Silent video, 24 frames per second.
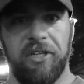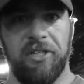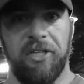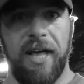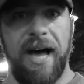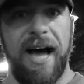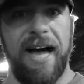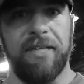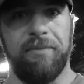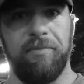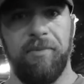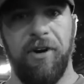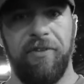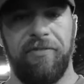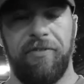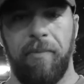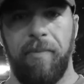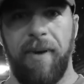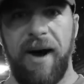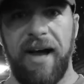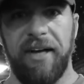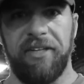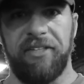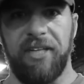this last move for
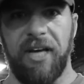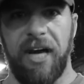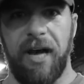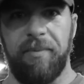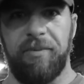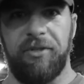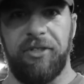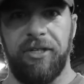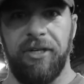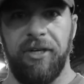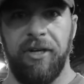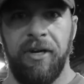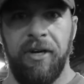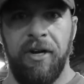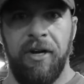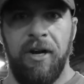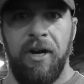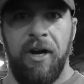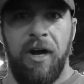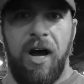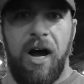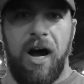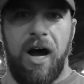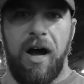biceps,
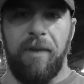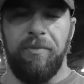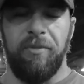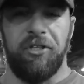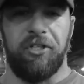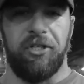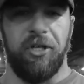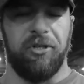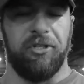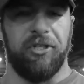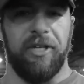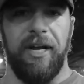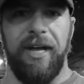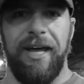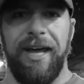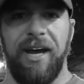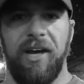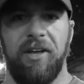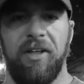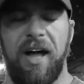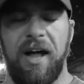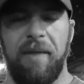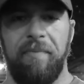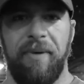I'm just using an
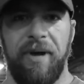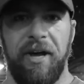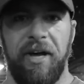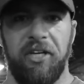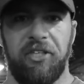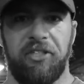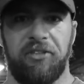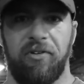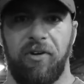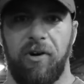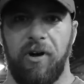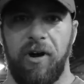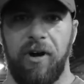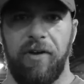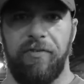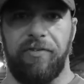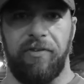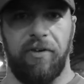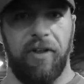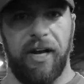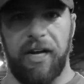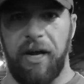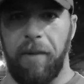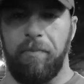incline bench for
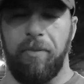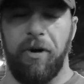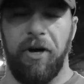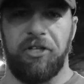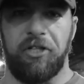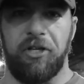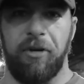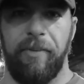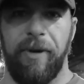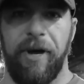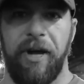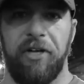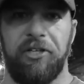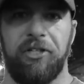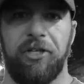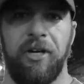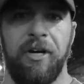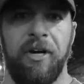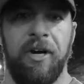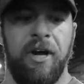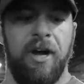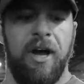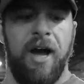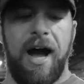like a preacher bench.
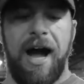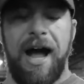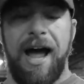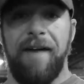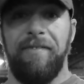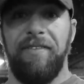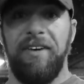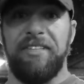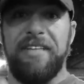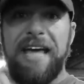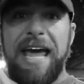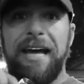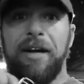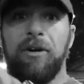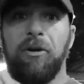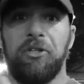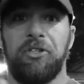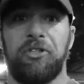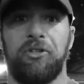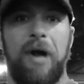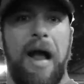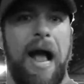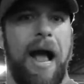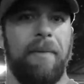I have these ankle
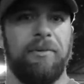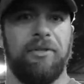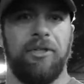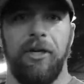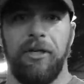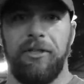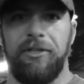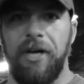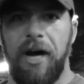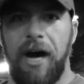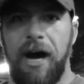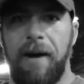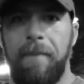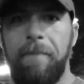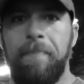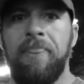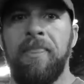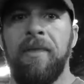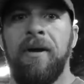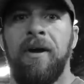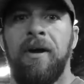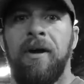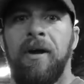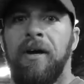straps hooked up
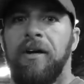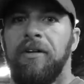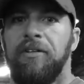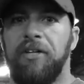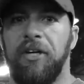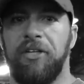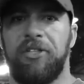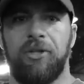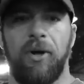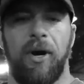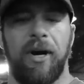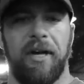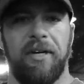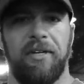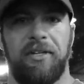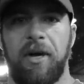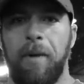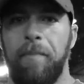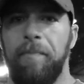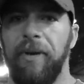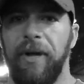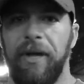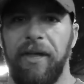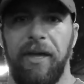just so I can
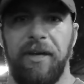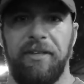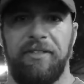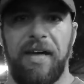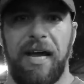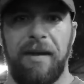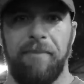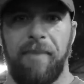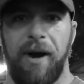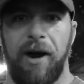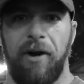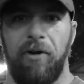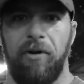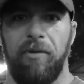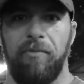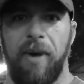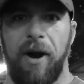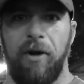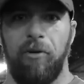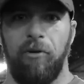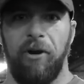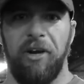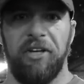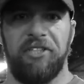completely take my
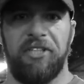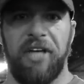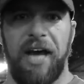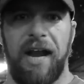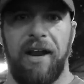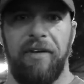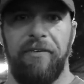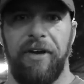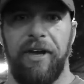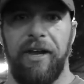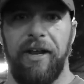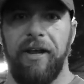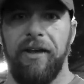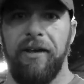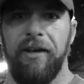wrist out of it